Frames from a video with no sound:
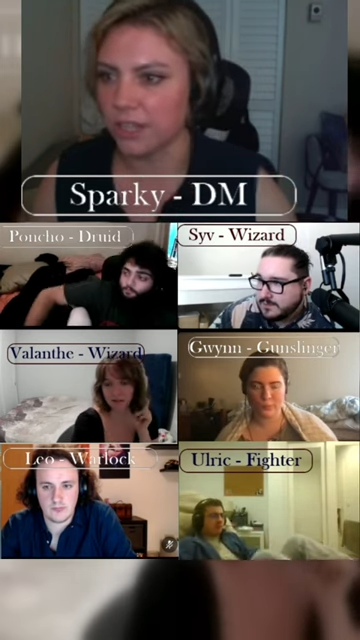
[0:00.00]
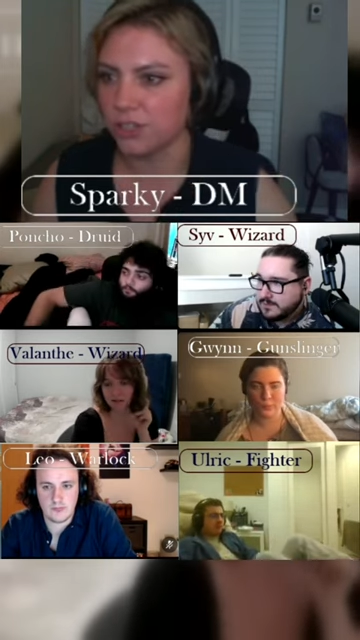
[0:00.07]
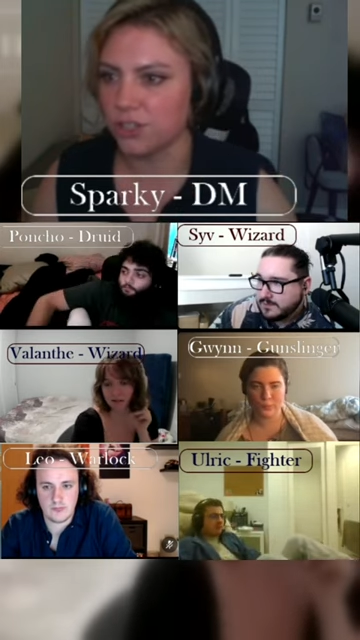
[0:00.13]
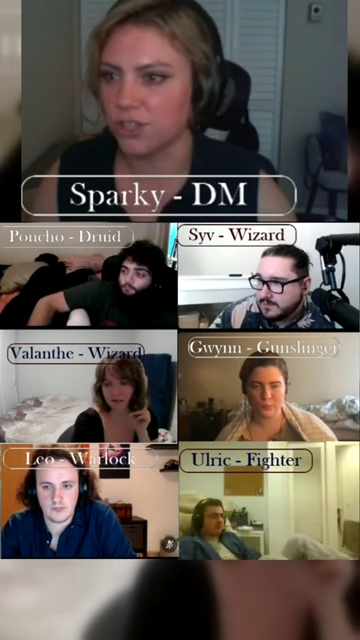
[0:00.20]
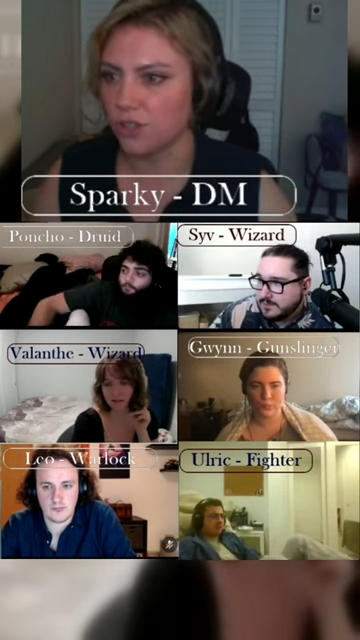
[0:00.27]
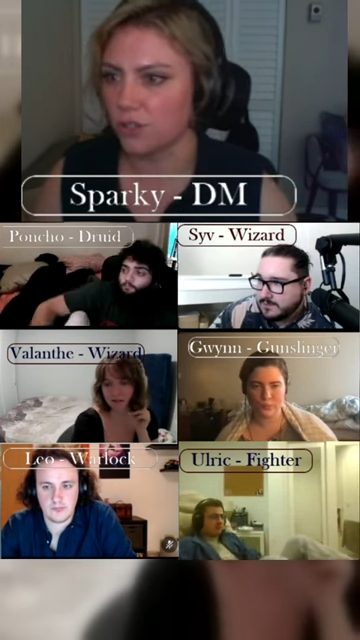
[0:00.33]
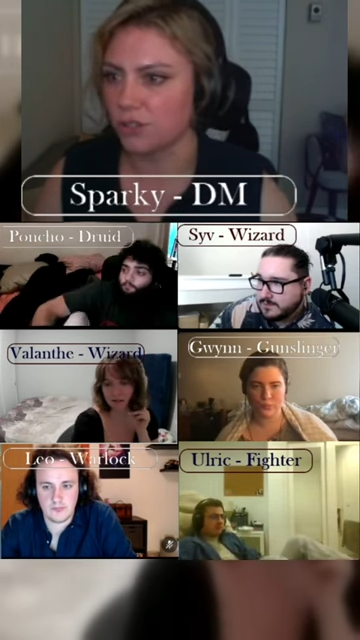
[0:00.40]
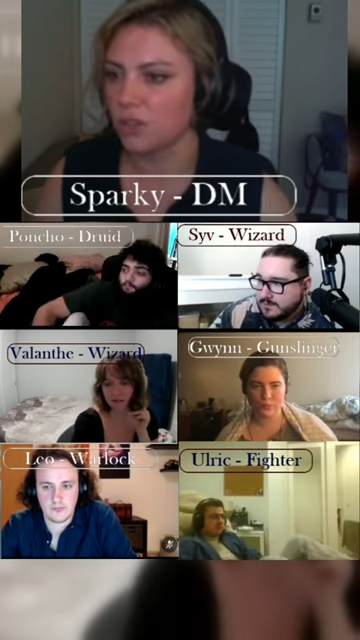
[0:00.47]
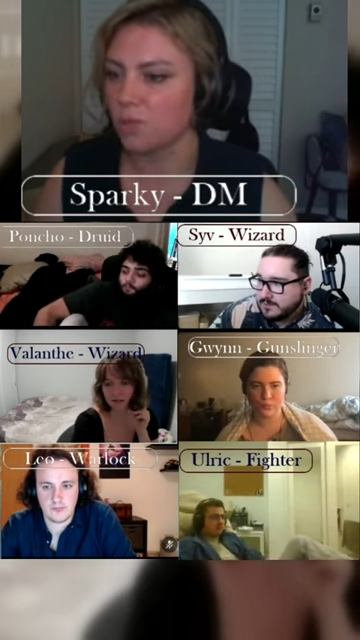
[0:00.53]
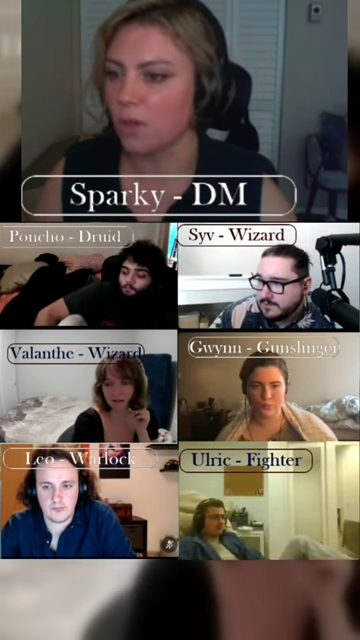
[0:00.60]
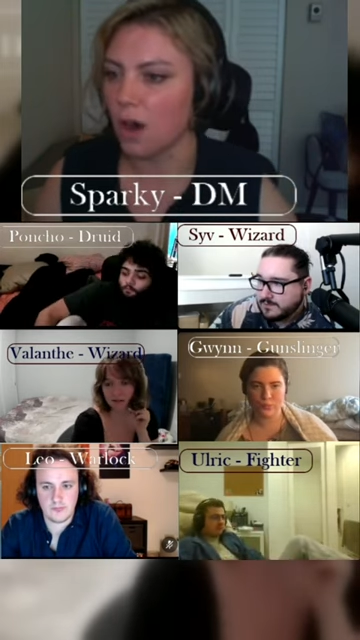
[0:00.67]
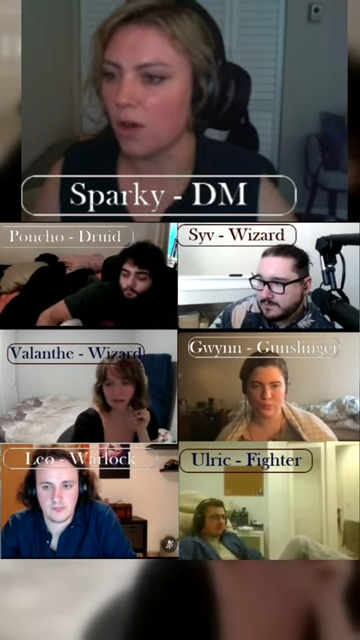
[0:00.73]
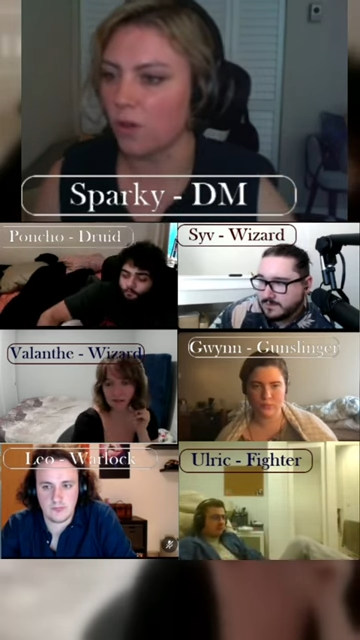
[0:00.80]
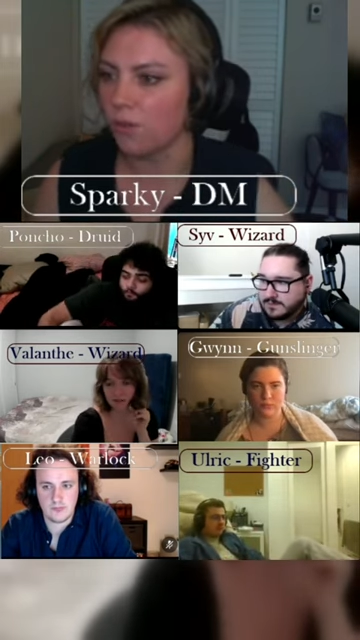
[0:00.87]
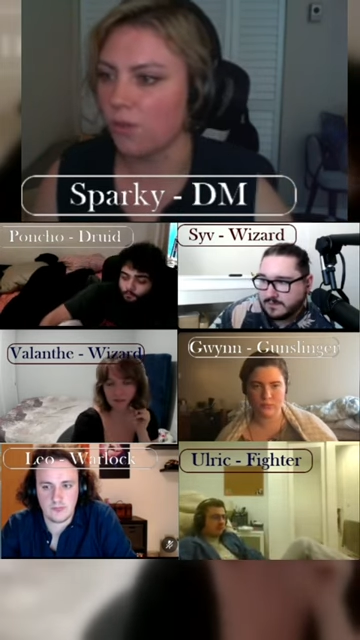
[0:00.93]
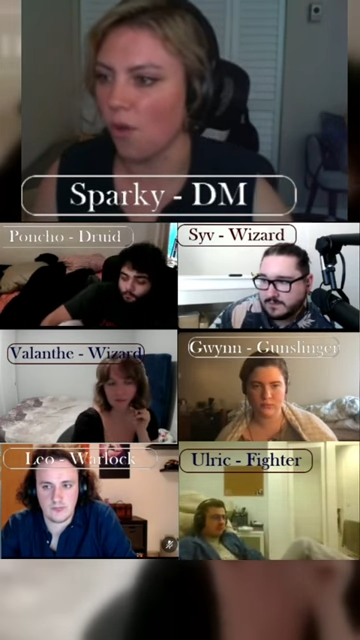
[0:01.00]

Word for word: into the small